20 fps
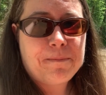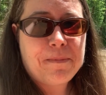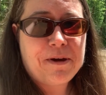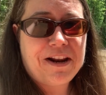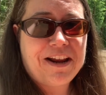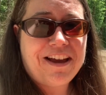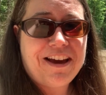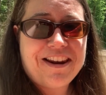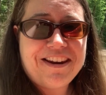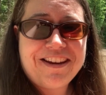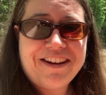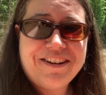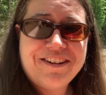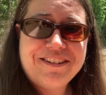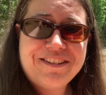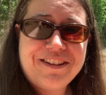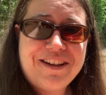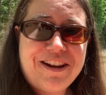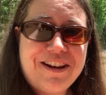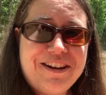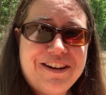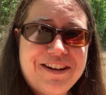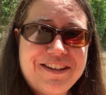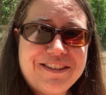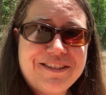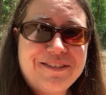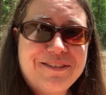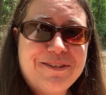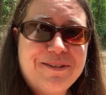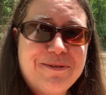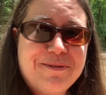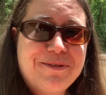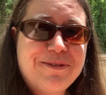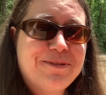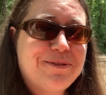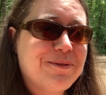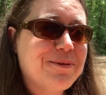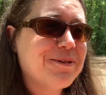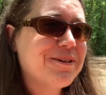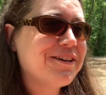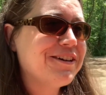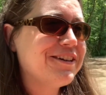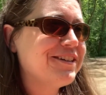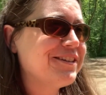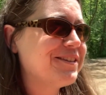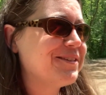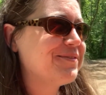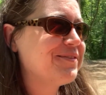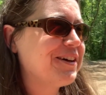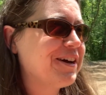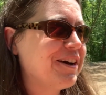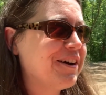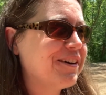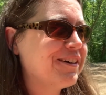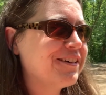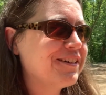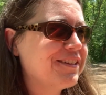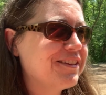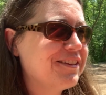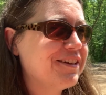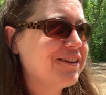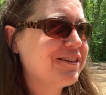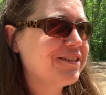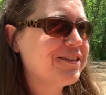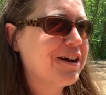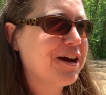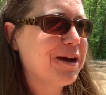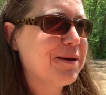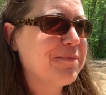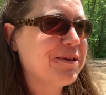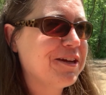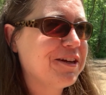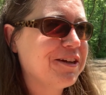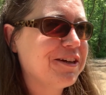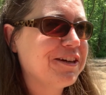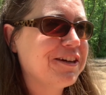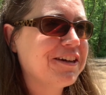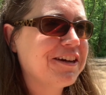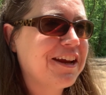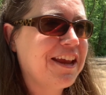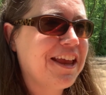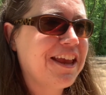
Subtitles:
But I got to hear a lot of nice little old stories about their time here.